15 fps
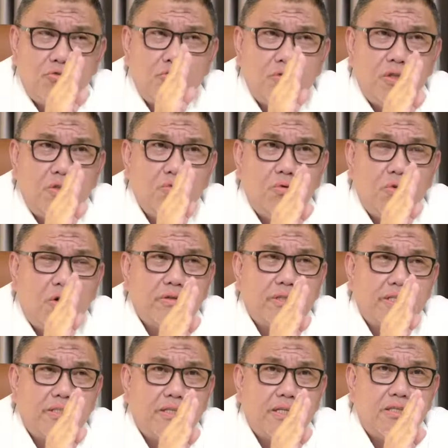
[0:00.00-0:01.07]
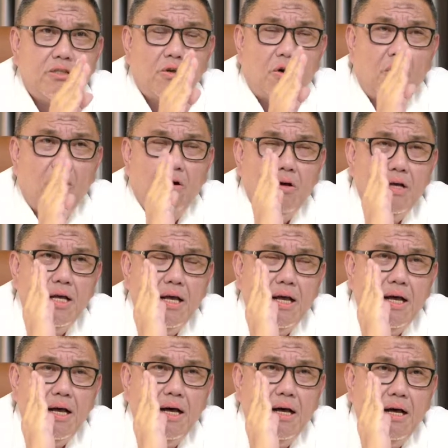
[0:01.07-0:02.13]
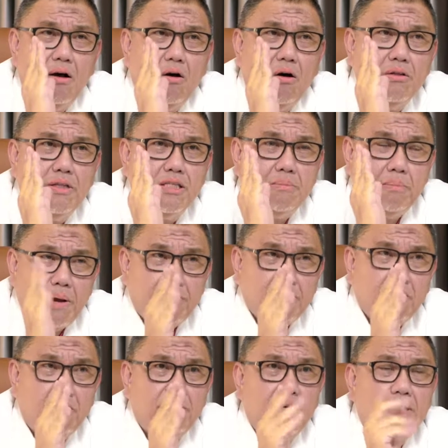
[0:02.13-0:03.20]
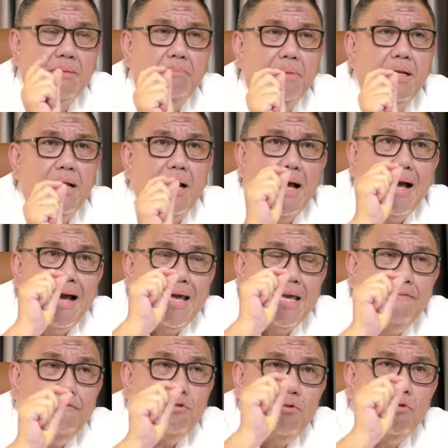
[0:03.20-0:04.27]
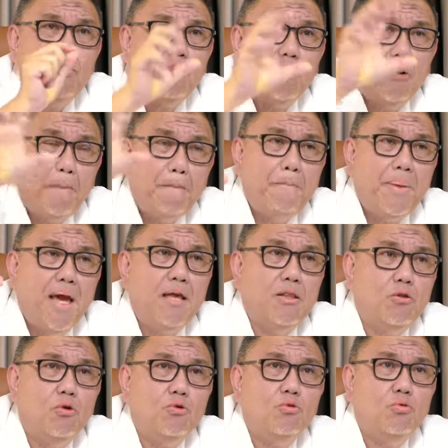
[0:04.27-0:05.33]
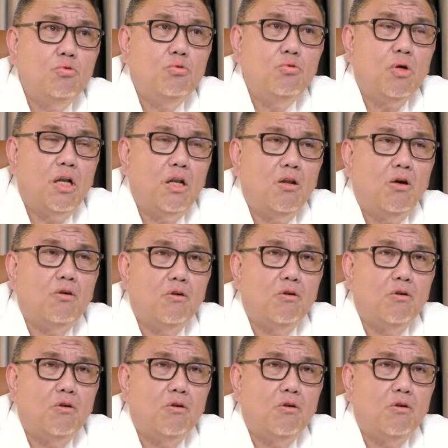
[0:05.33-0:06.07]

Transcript: shouldn't do long distance or all this marathon running, but if you compare those who do a lot